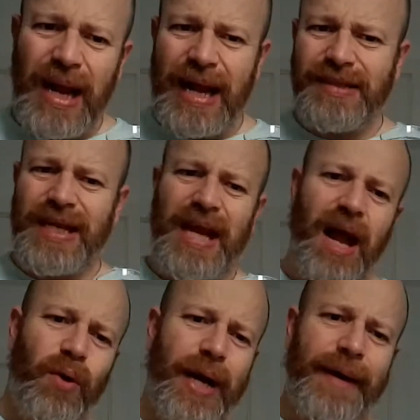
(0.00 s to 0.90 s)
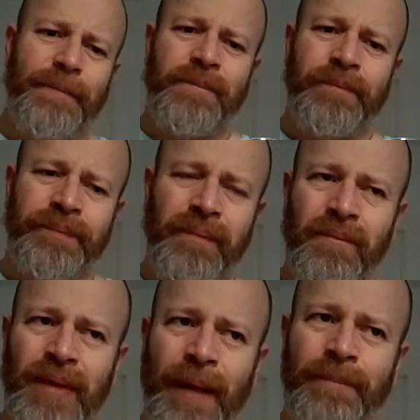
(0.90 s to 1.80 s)
As you go in,
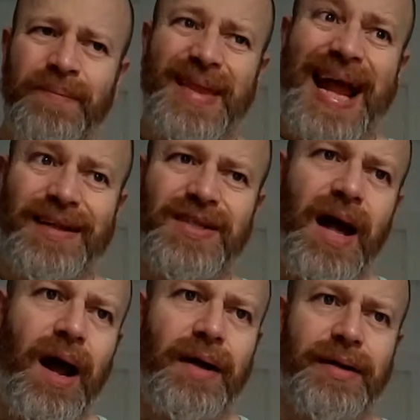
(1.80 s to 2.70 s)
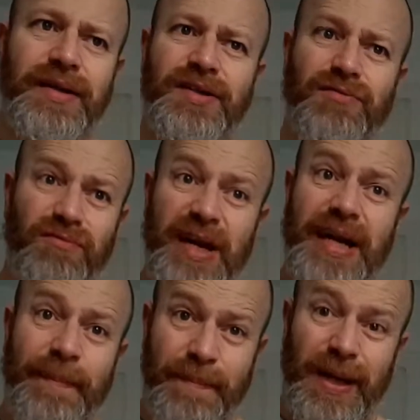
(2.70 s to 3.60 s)
that tartness
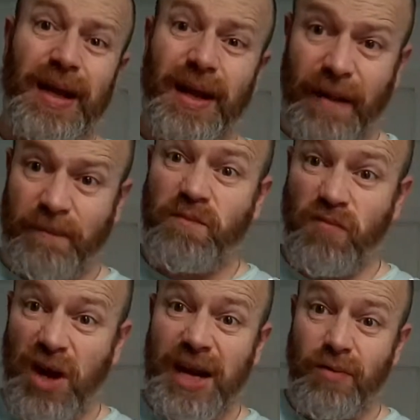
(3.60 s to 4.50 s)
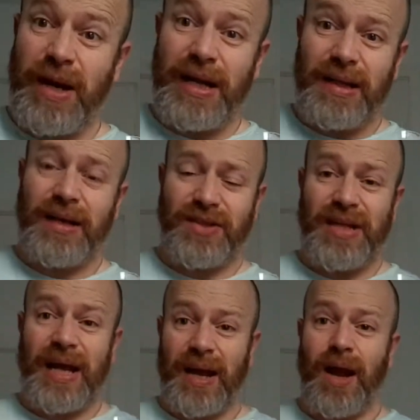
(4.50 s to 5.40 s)
really, really, really does
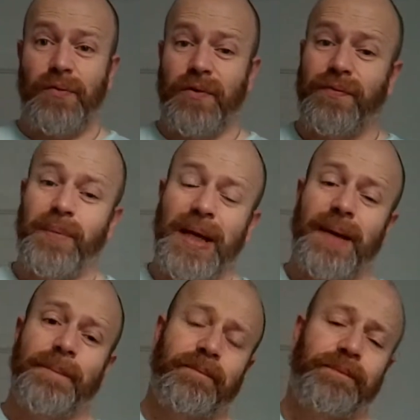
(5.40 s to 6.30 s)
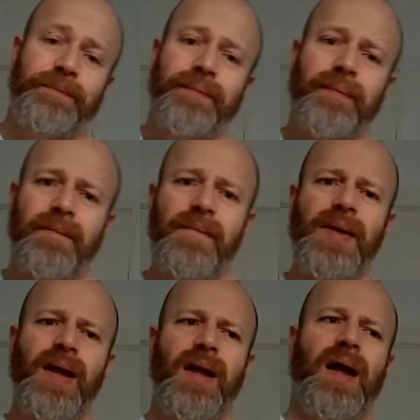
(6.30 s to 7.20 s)
take over for me.
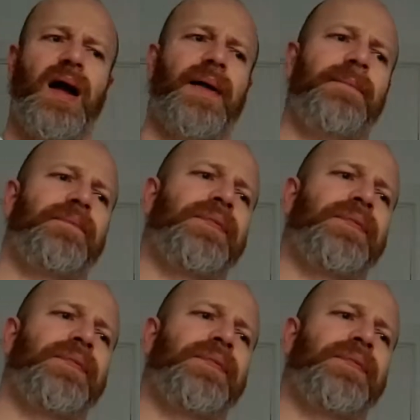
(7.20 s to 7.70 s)
Um,